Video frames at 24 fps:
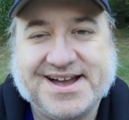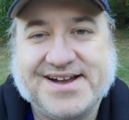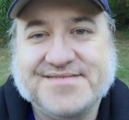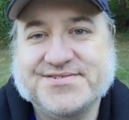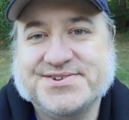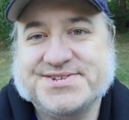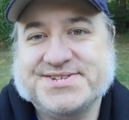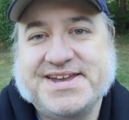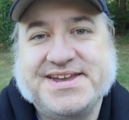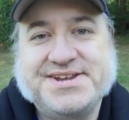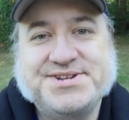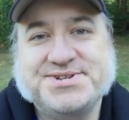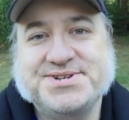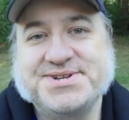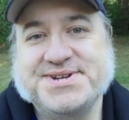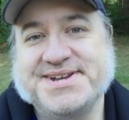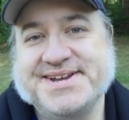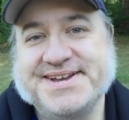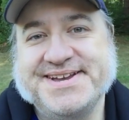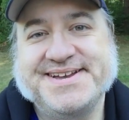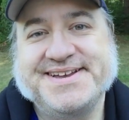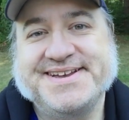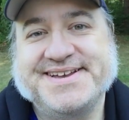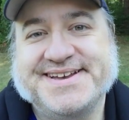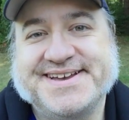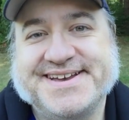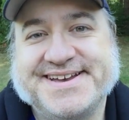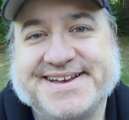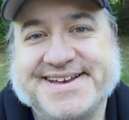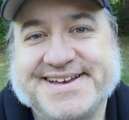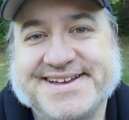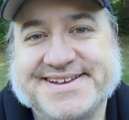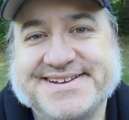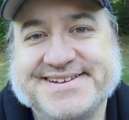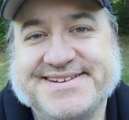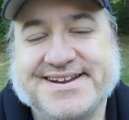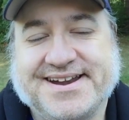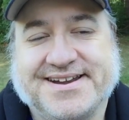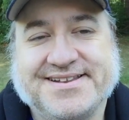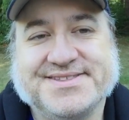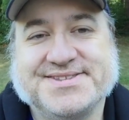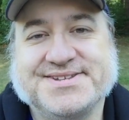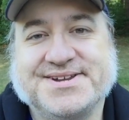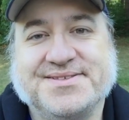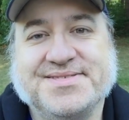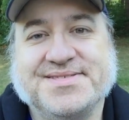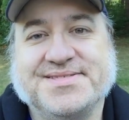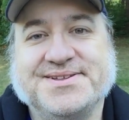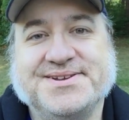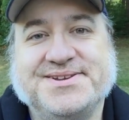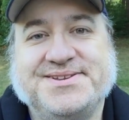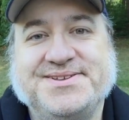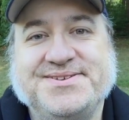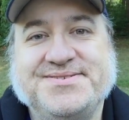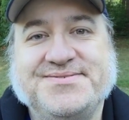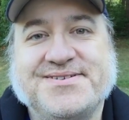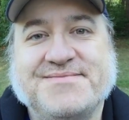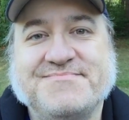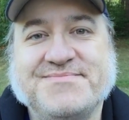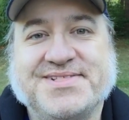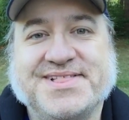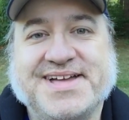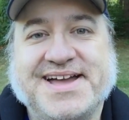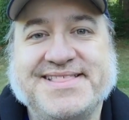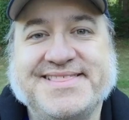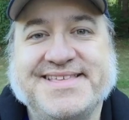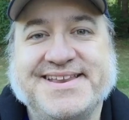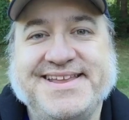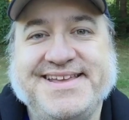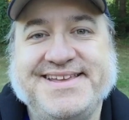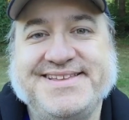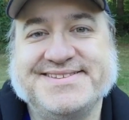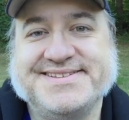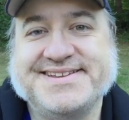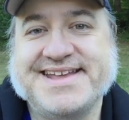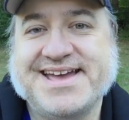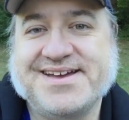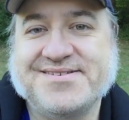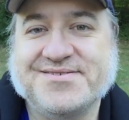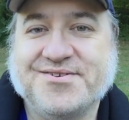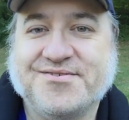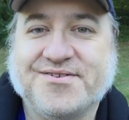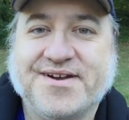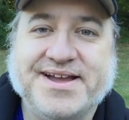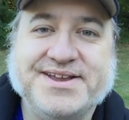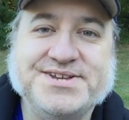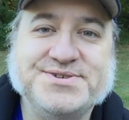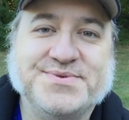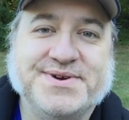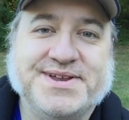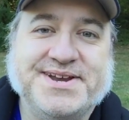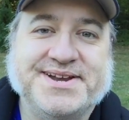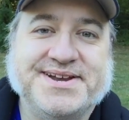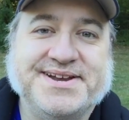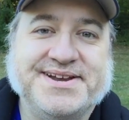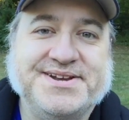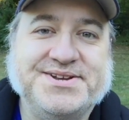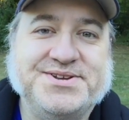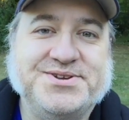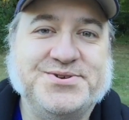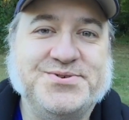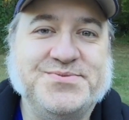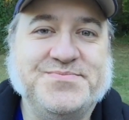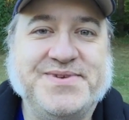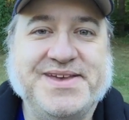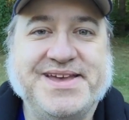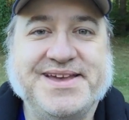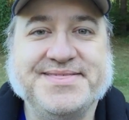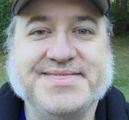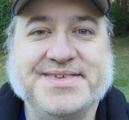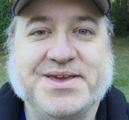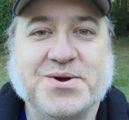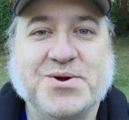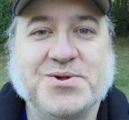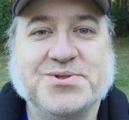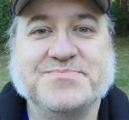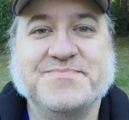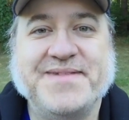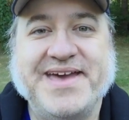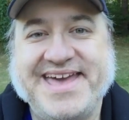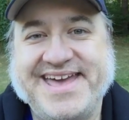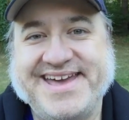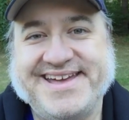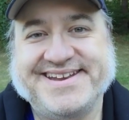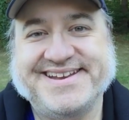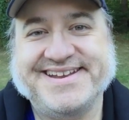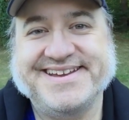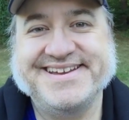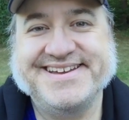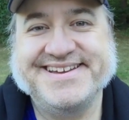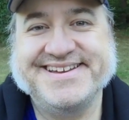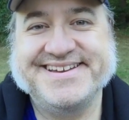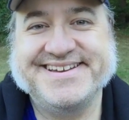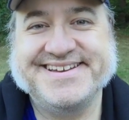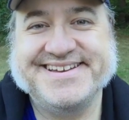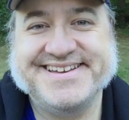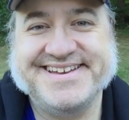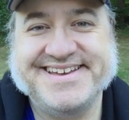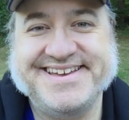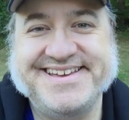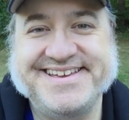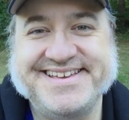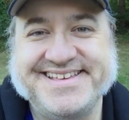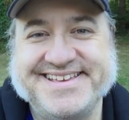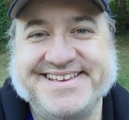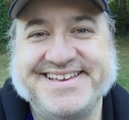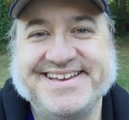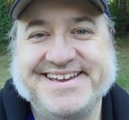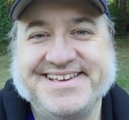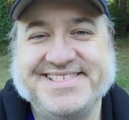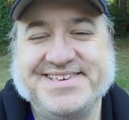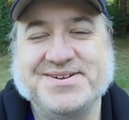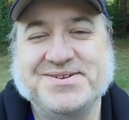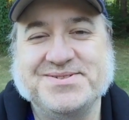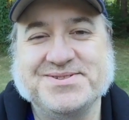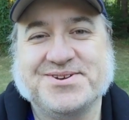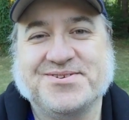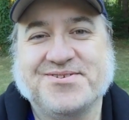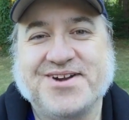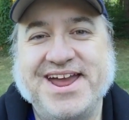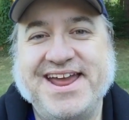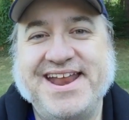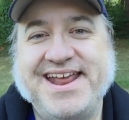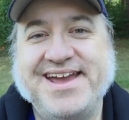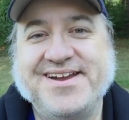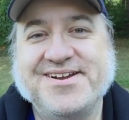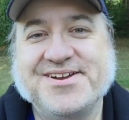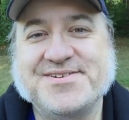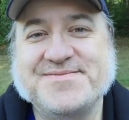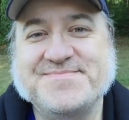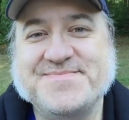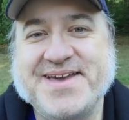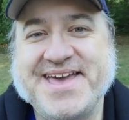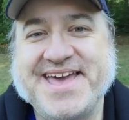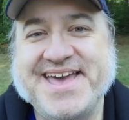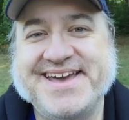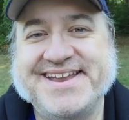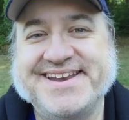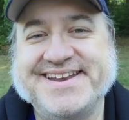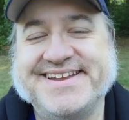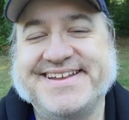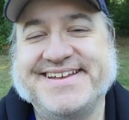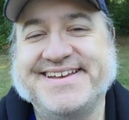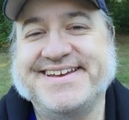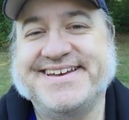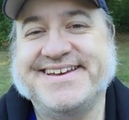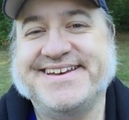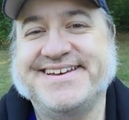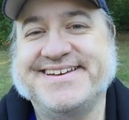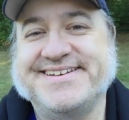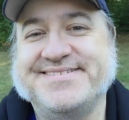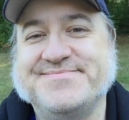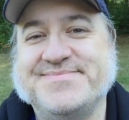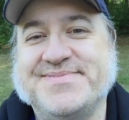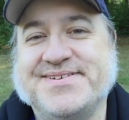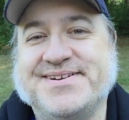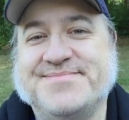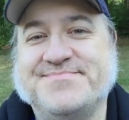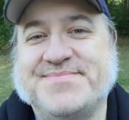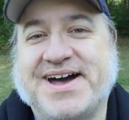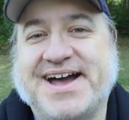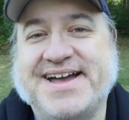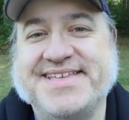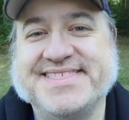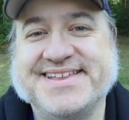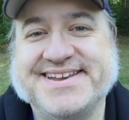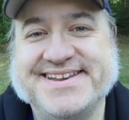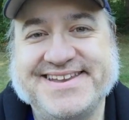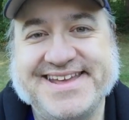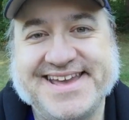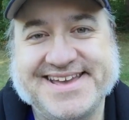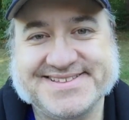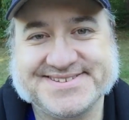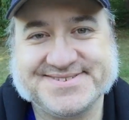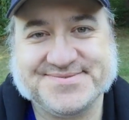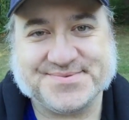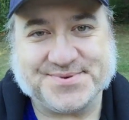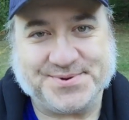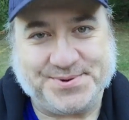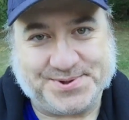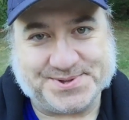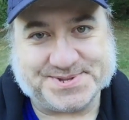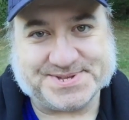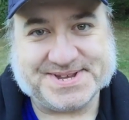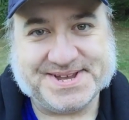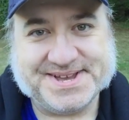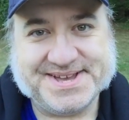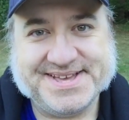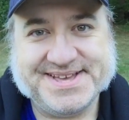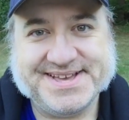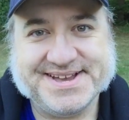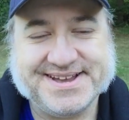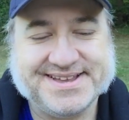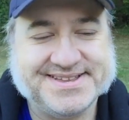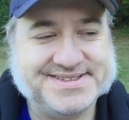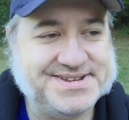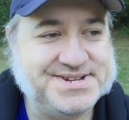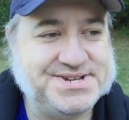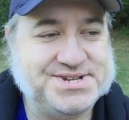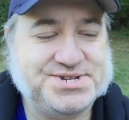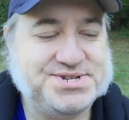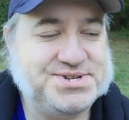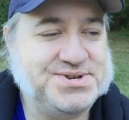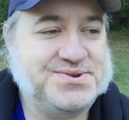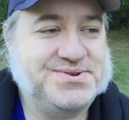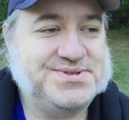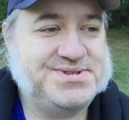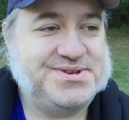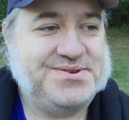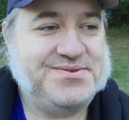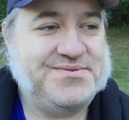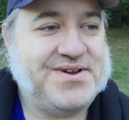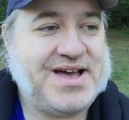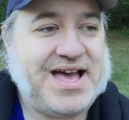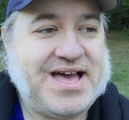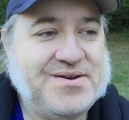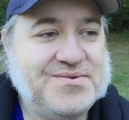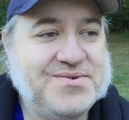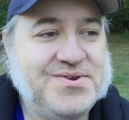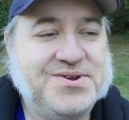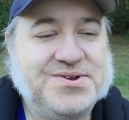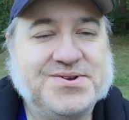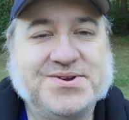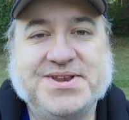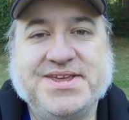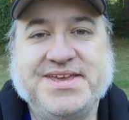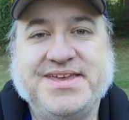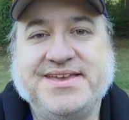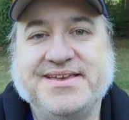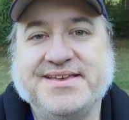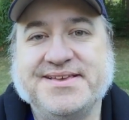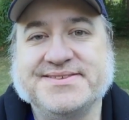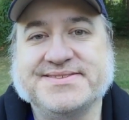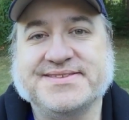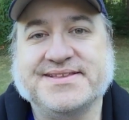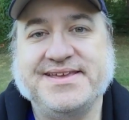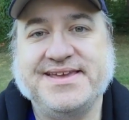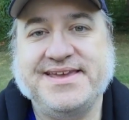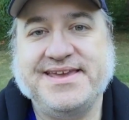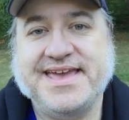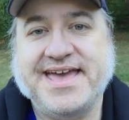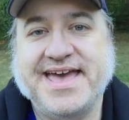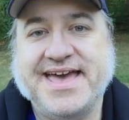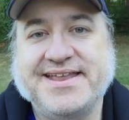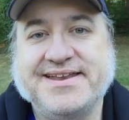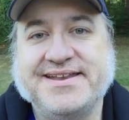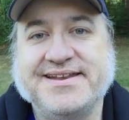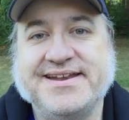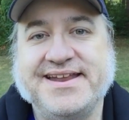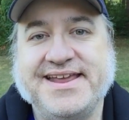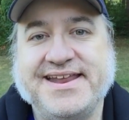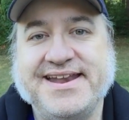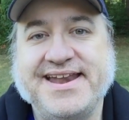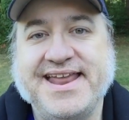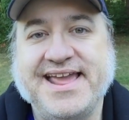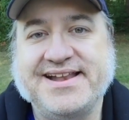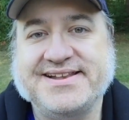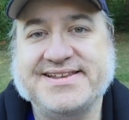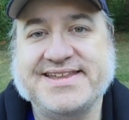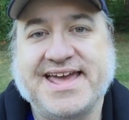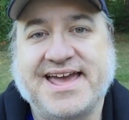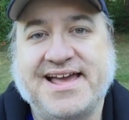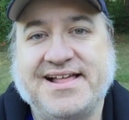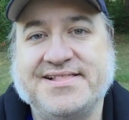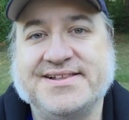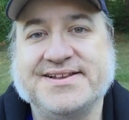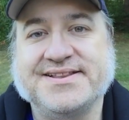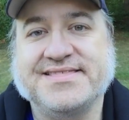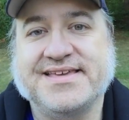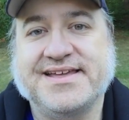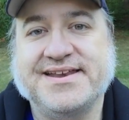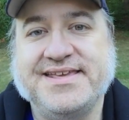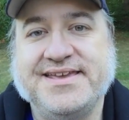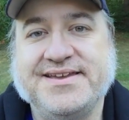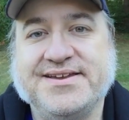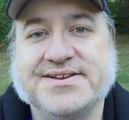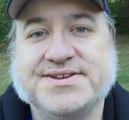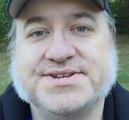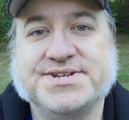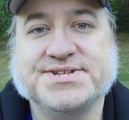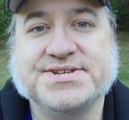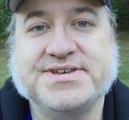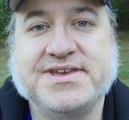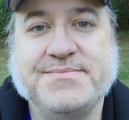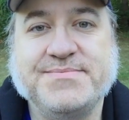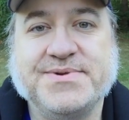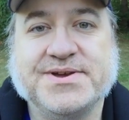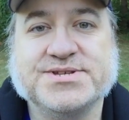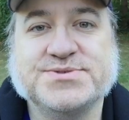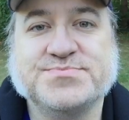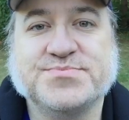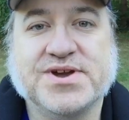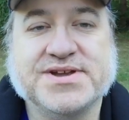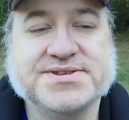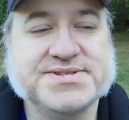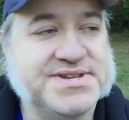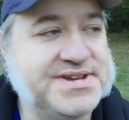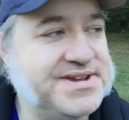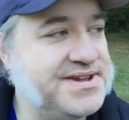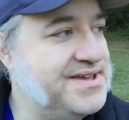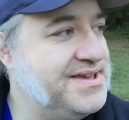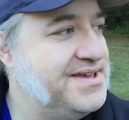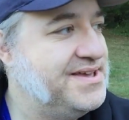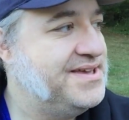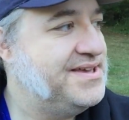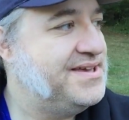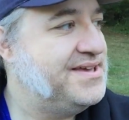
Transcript: Conversation. Donald Sutherland, too, I'm glad that he's now graduated into being the old man, the old gray-haired man behind the desk roles, because it just shows you how good he is, that he had an innate talent that he could just keep expressing